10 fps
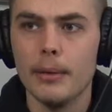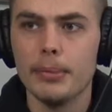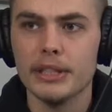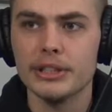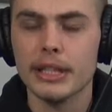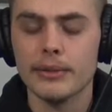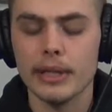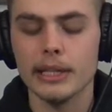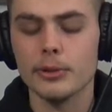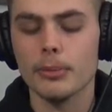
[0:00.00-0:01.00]
Because you got to
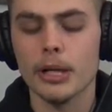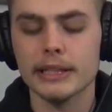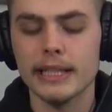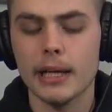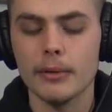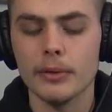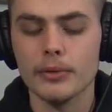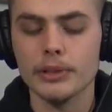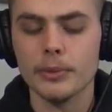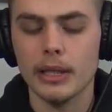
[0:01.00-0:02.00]
realize when the market's down, the
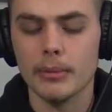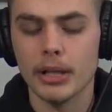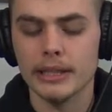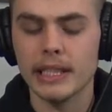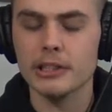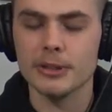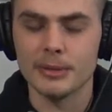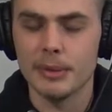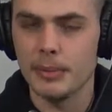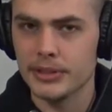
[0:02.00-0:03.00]
reason why the market's down is
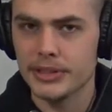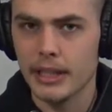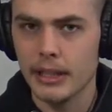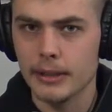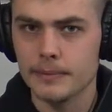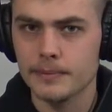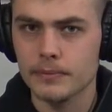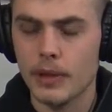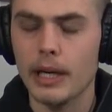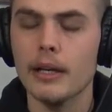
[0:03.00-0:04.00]
because people are selling,
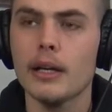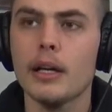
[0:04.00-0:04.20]
right?